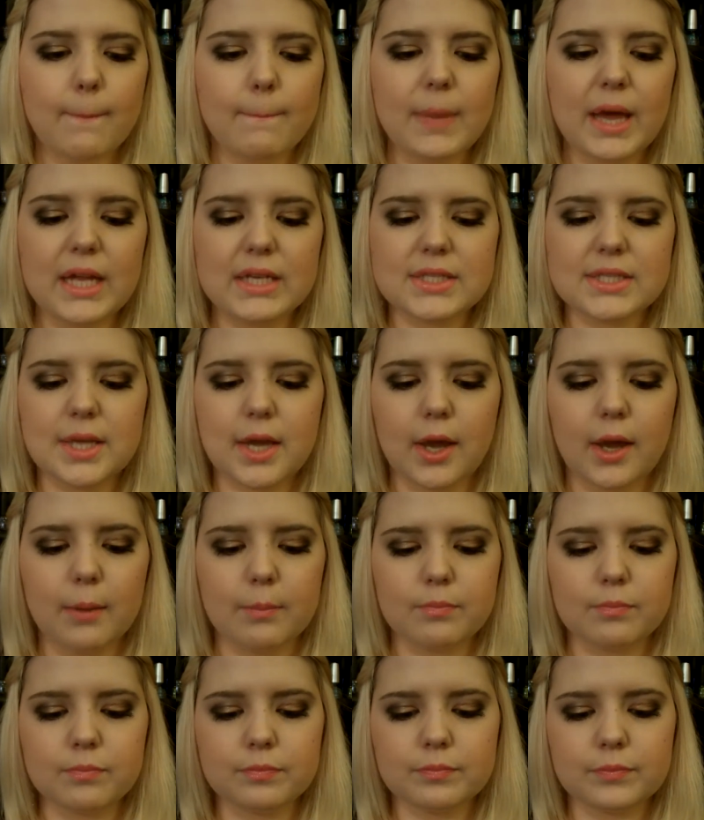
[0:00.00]
But
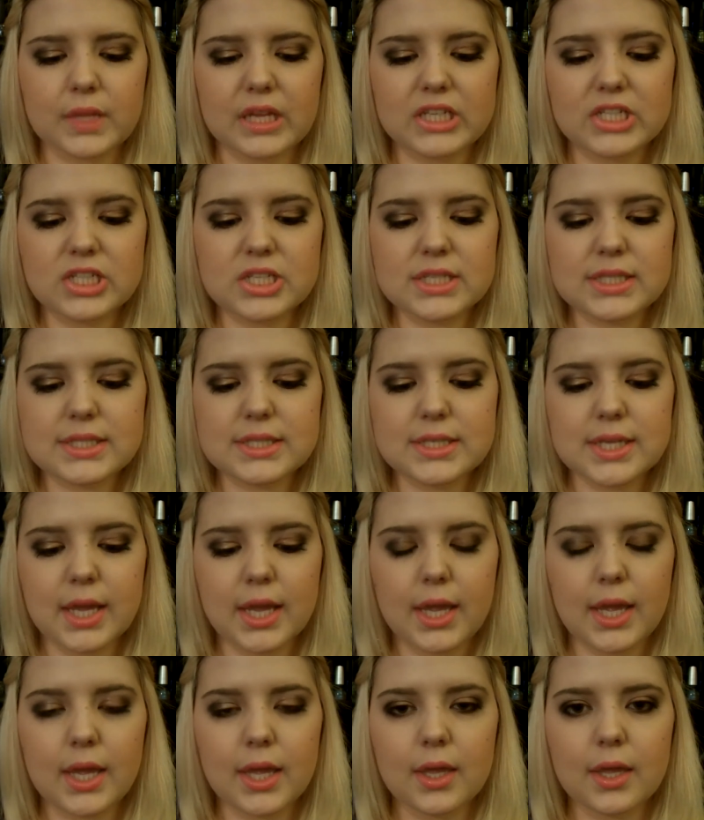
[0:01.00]
um, it's just
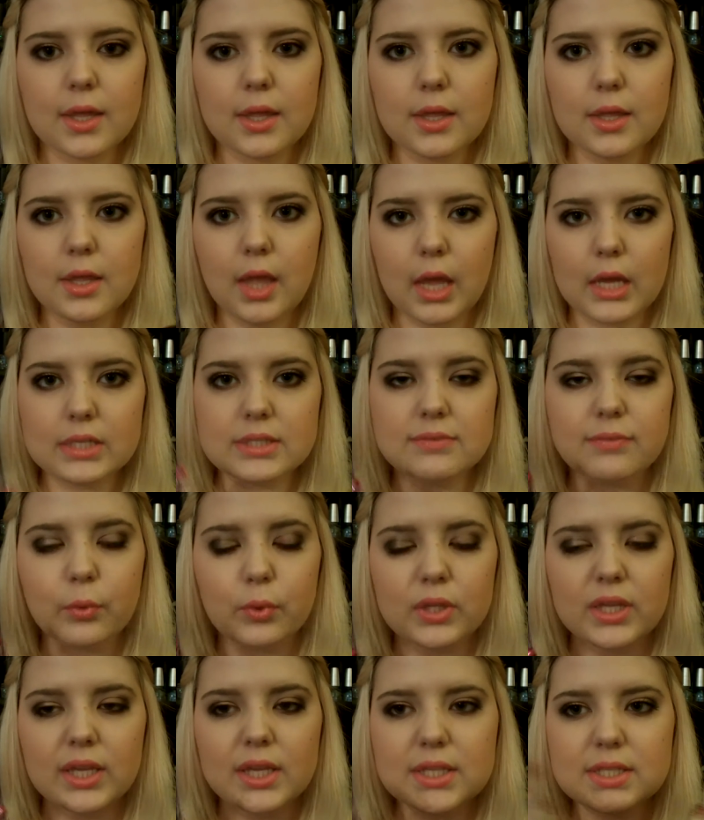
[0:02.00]
a
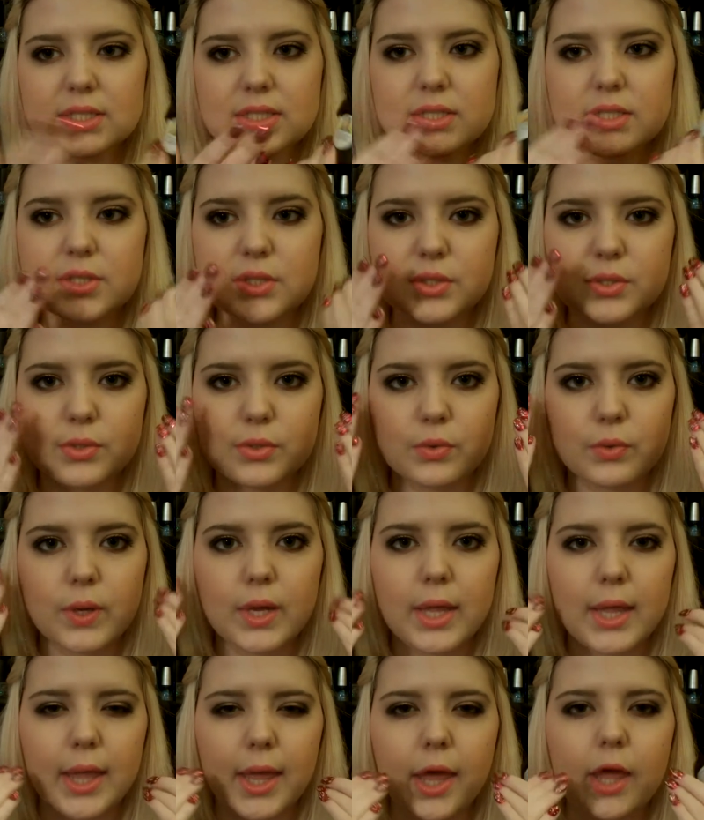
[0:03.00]
exfoliant to
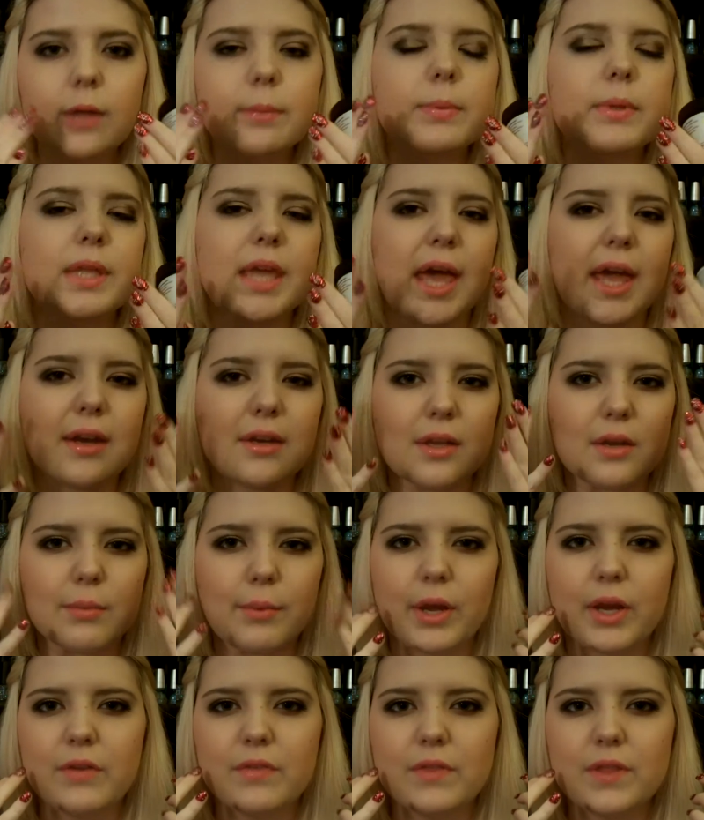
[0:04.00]
help again get
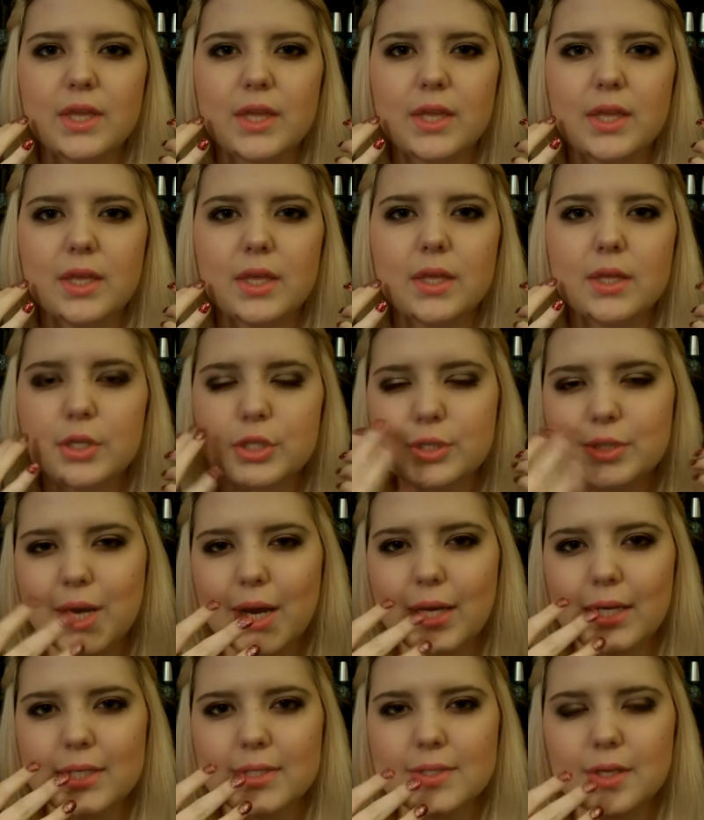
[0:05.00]
rid of the
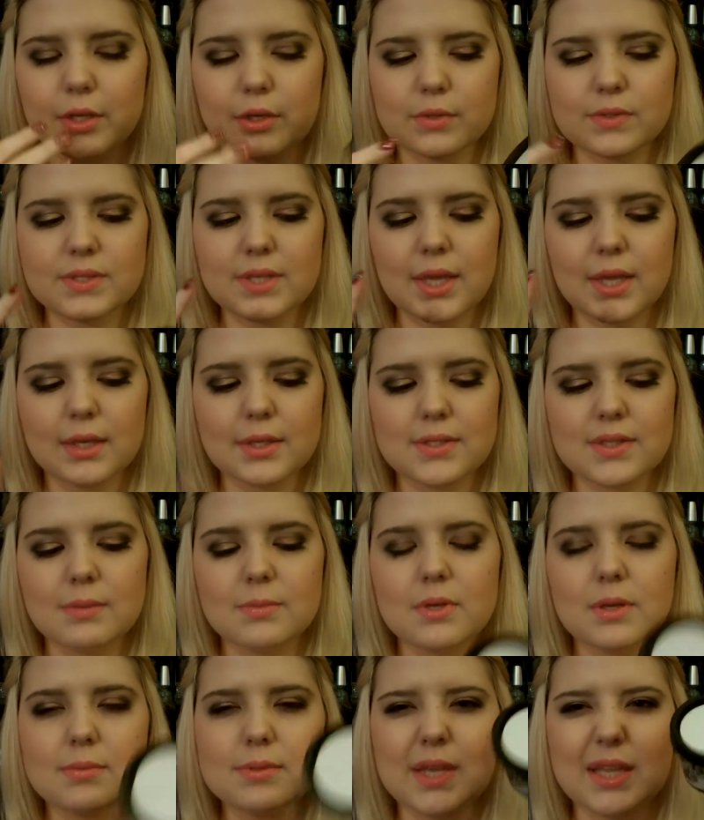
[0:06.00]
dryness on your skin. Now
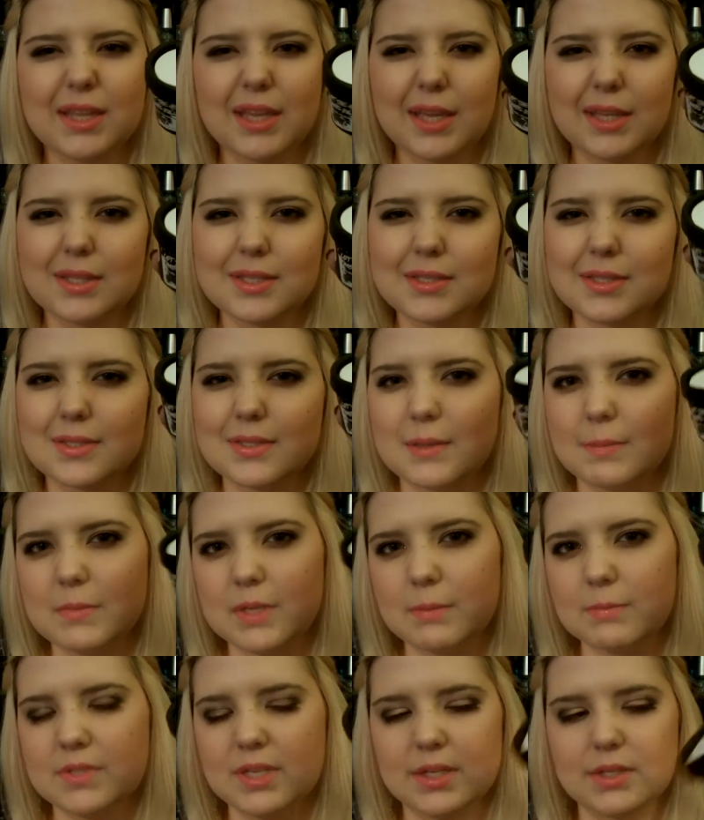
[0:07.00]
sometimes I like this and
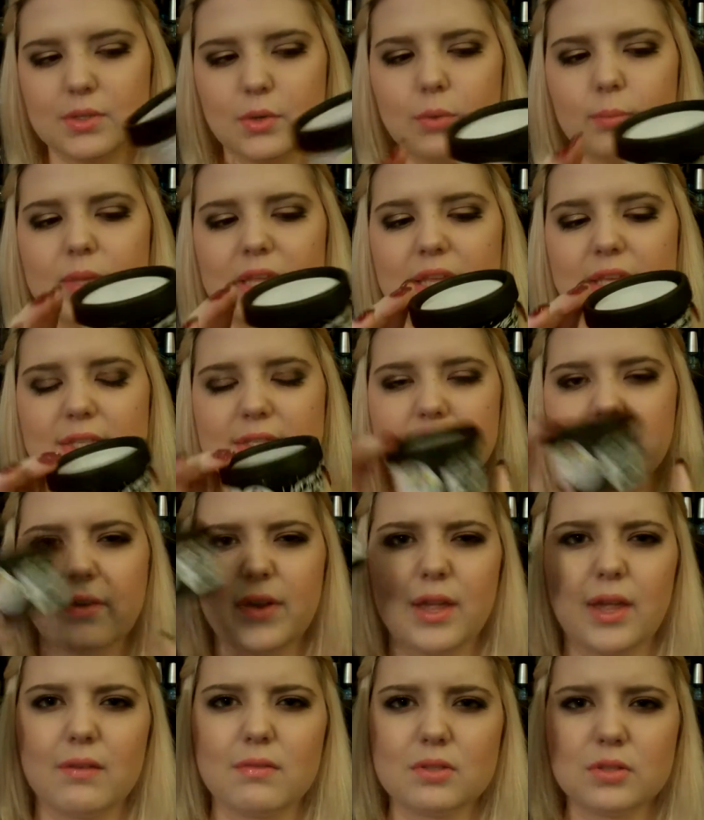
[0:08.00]
sometimes I don't because if
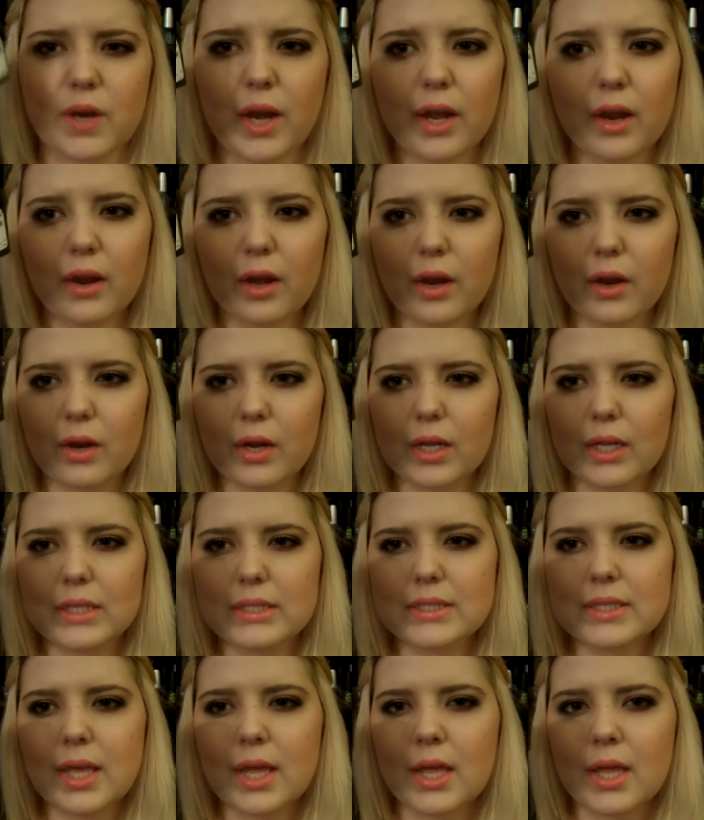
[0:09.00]
I have drier
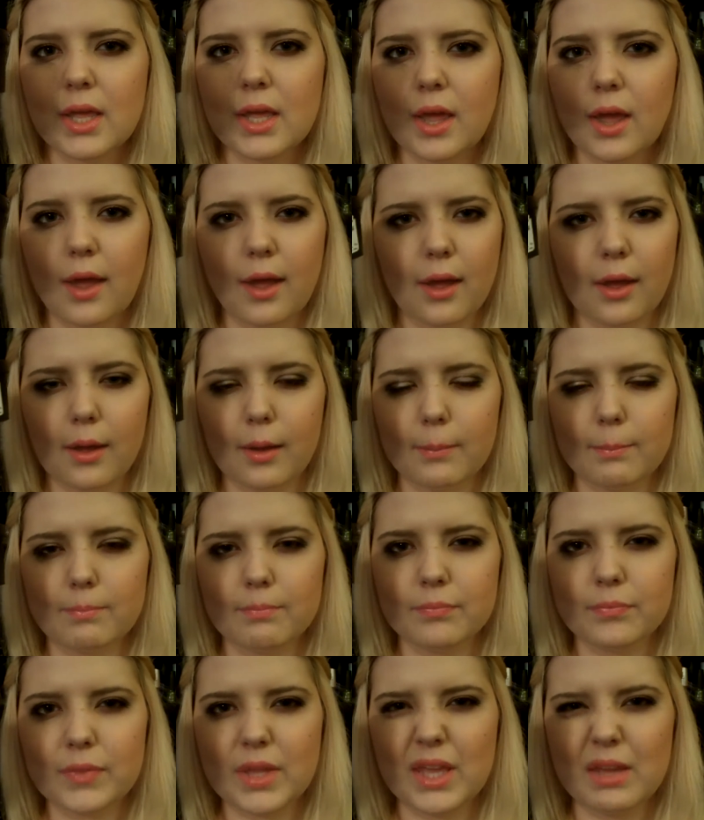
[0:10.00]
areas, um,
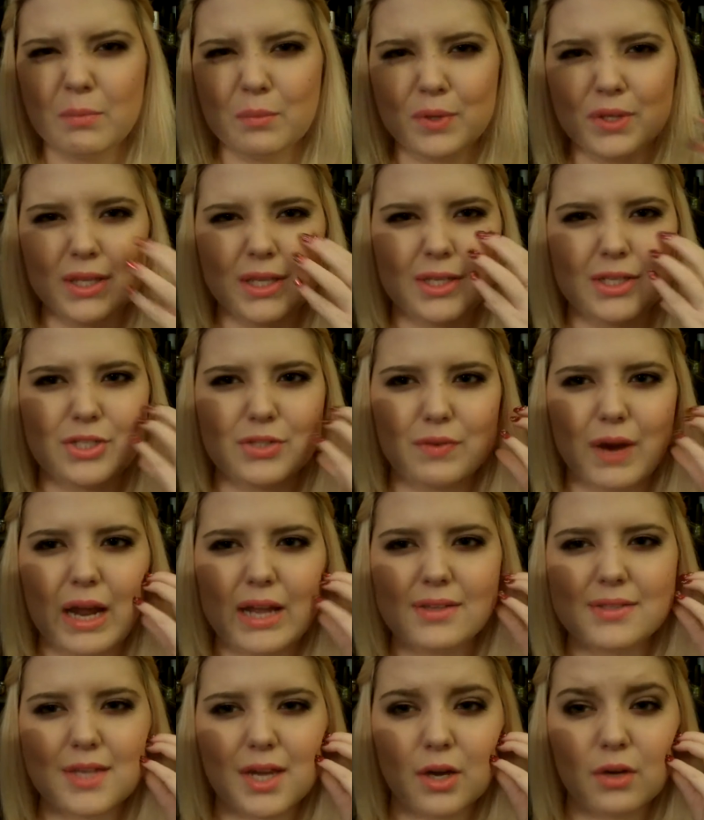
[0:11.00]
it really
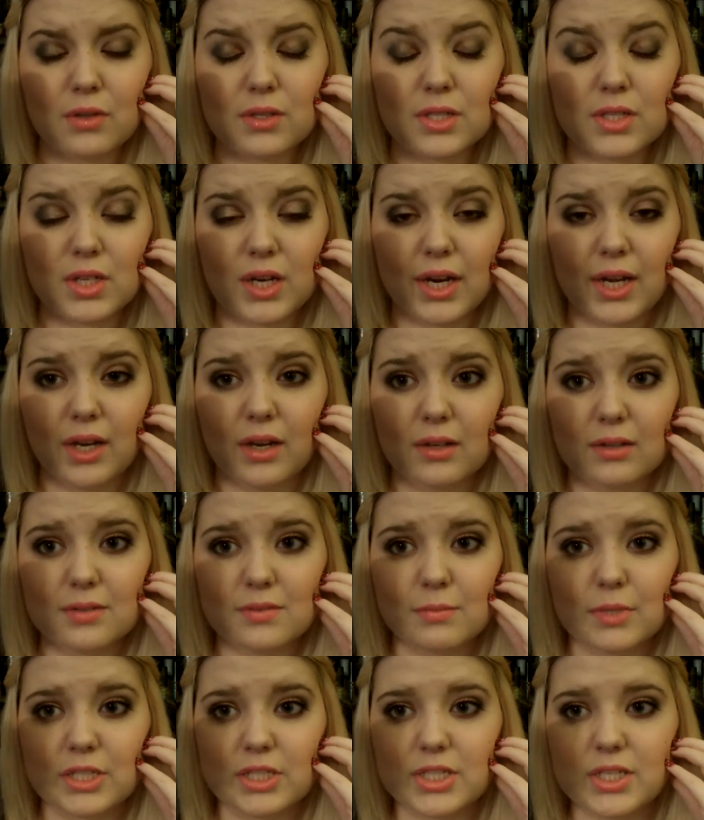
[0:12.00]
dries out the dry areas
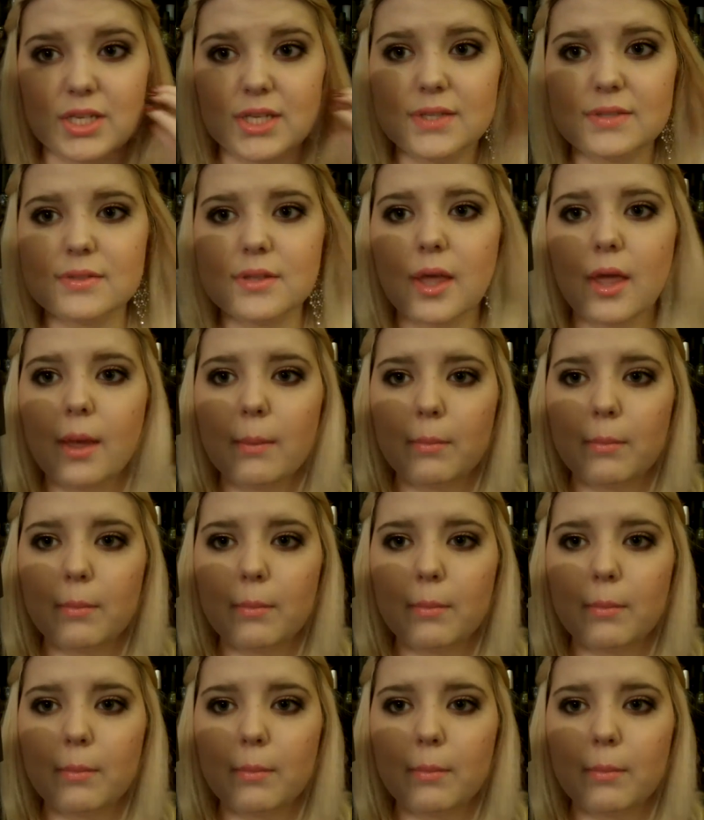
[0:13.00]
of my cheeks.